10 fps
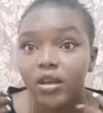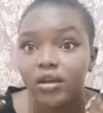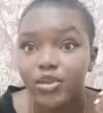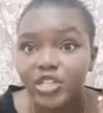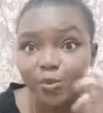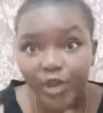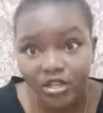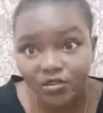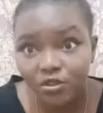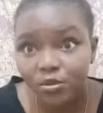
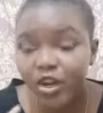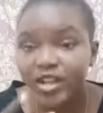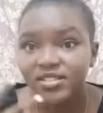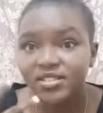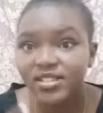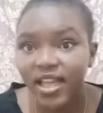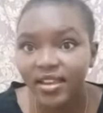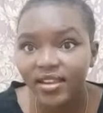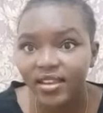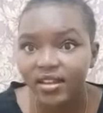respectful, more
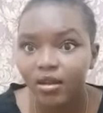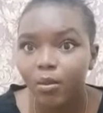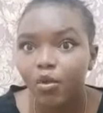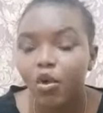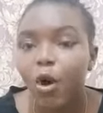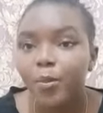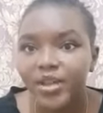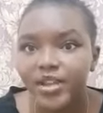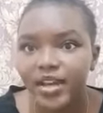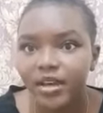understanding, more
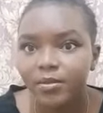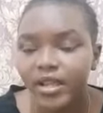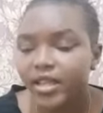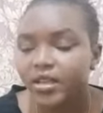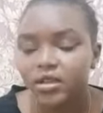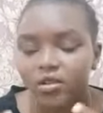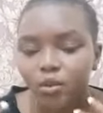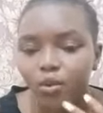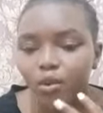open up, like who